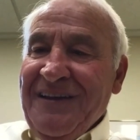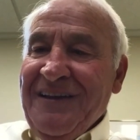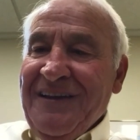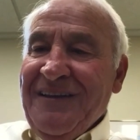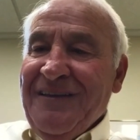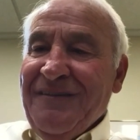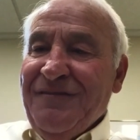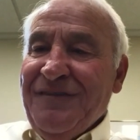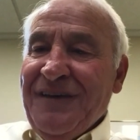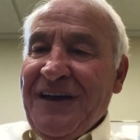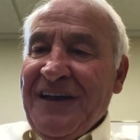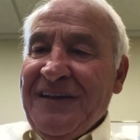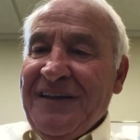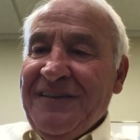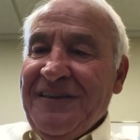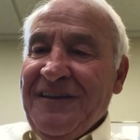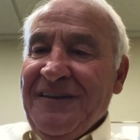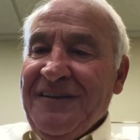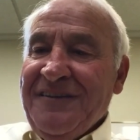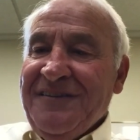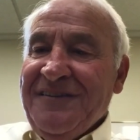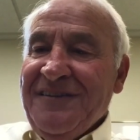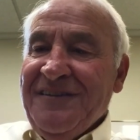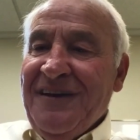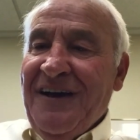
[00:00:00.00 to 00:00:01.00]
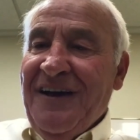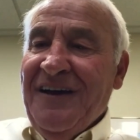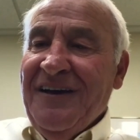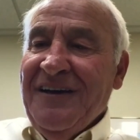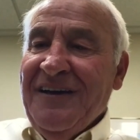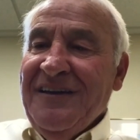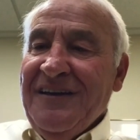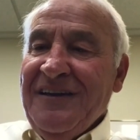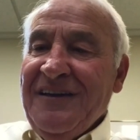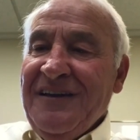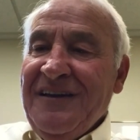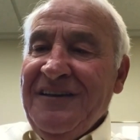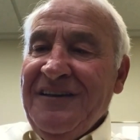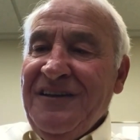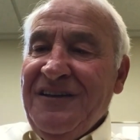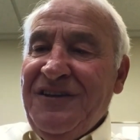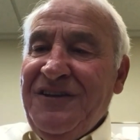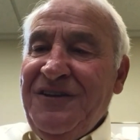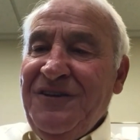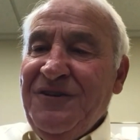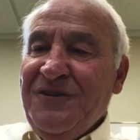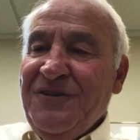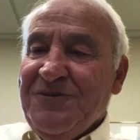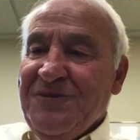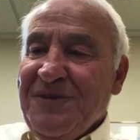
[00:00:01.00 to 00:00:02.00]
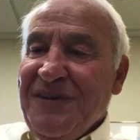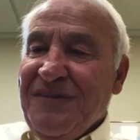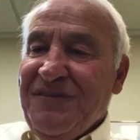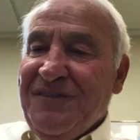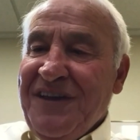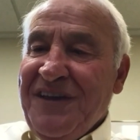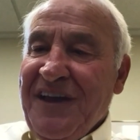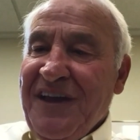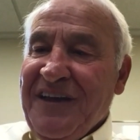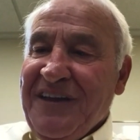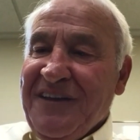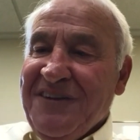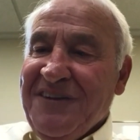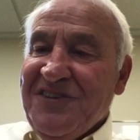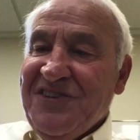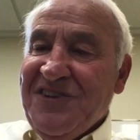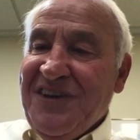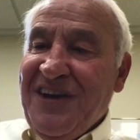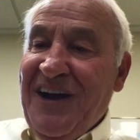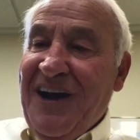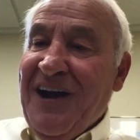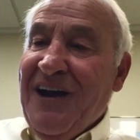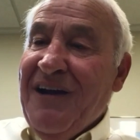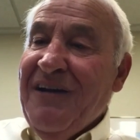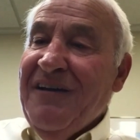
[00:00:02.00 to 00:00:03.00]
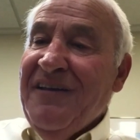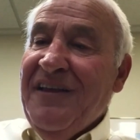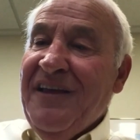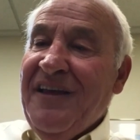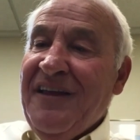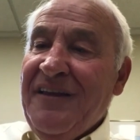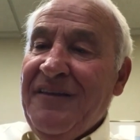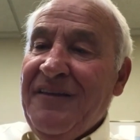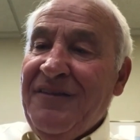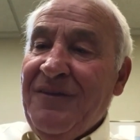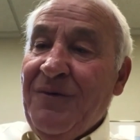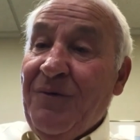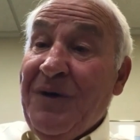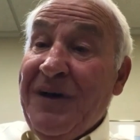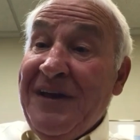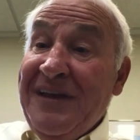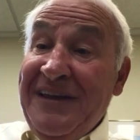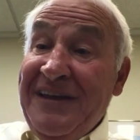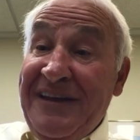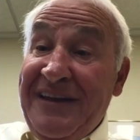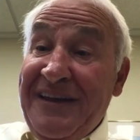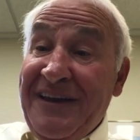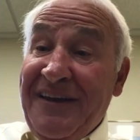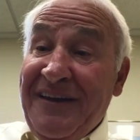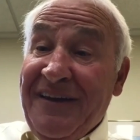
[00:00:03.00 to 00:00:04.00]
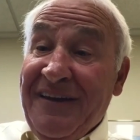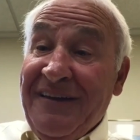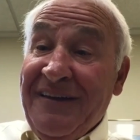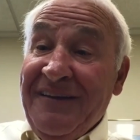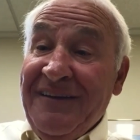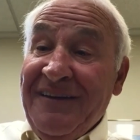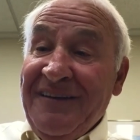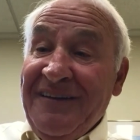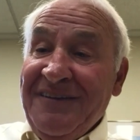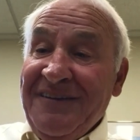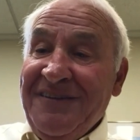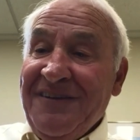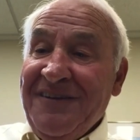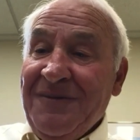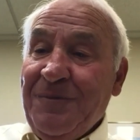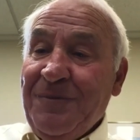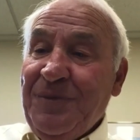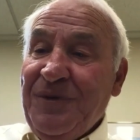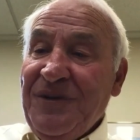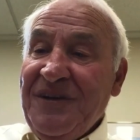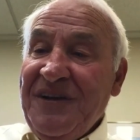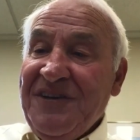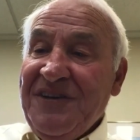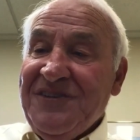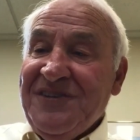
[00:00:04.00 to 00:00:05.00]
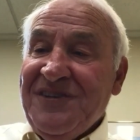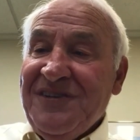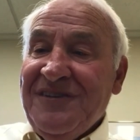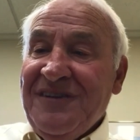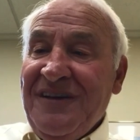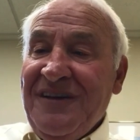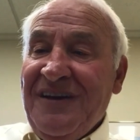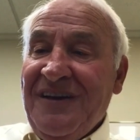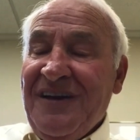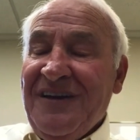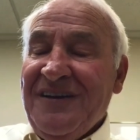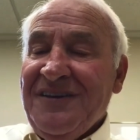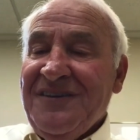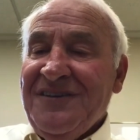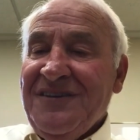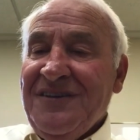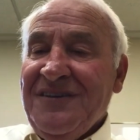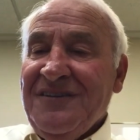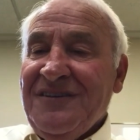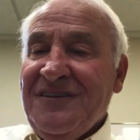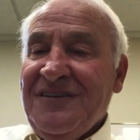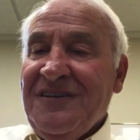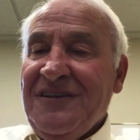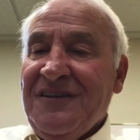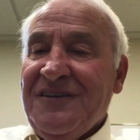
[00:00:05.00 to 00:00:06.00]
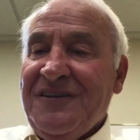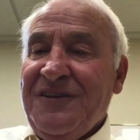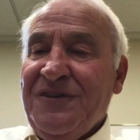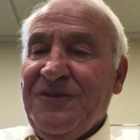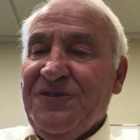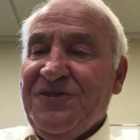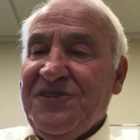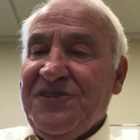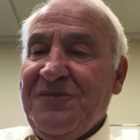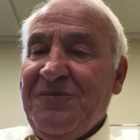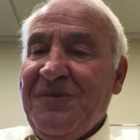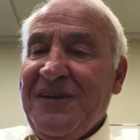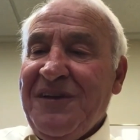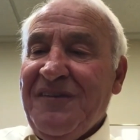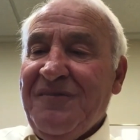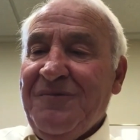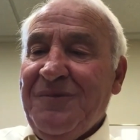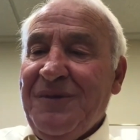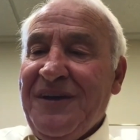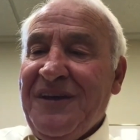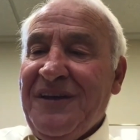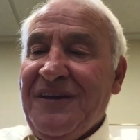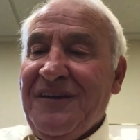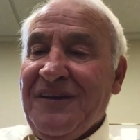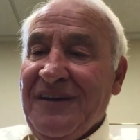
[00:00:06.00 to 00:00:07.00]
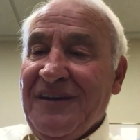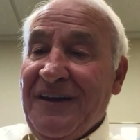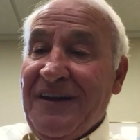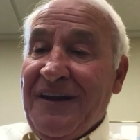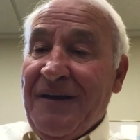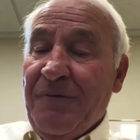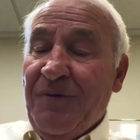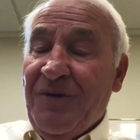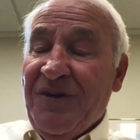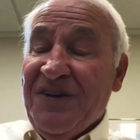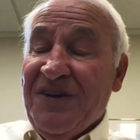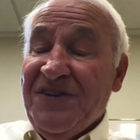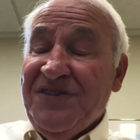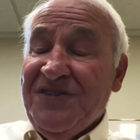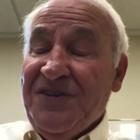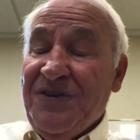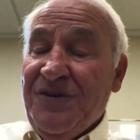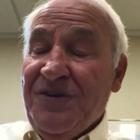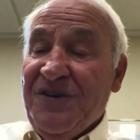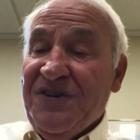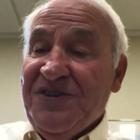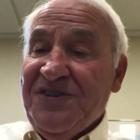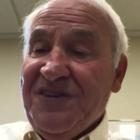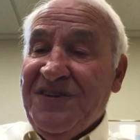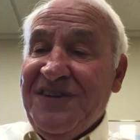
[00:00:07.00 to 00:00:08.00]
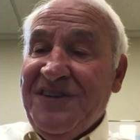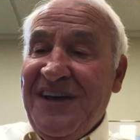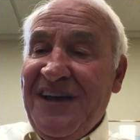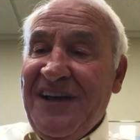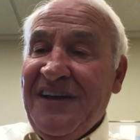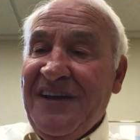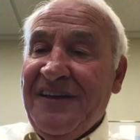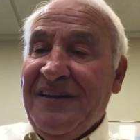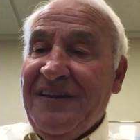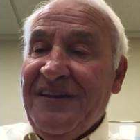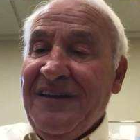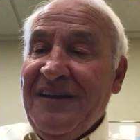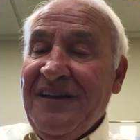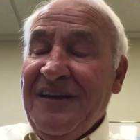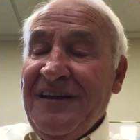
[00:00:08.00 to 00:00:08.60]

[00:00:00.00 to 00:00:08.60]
The fact that he accused me of taking his car and then the way he did it to the police, accusing me of being, and I was, of course, Italian.